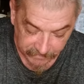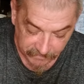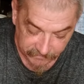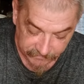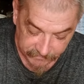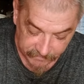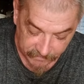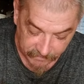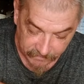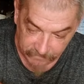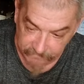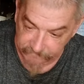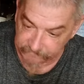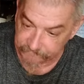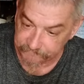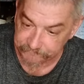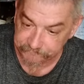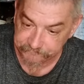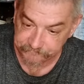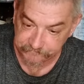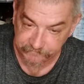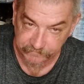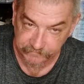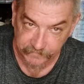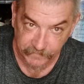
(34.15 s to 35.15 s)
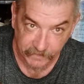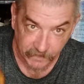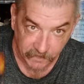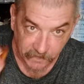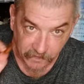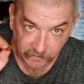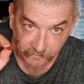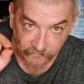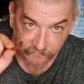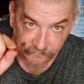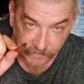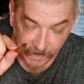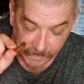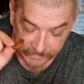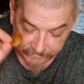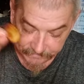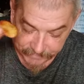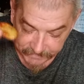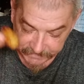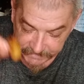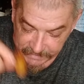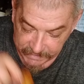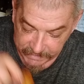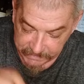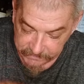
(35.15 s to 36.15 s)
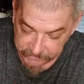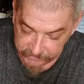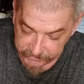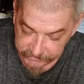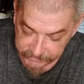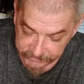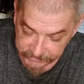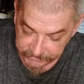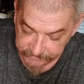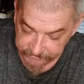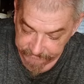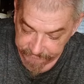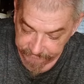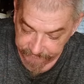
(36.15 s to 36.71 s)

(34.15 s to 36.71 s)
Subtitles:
some fried potatoes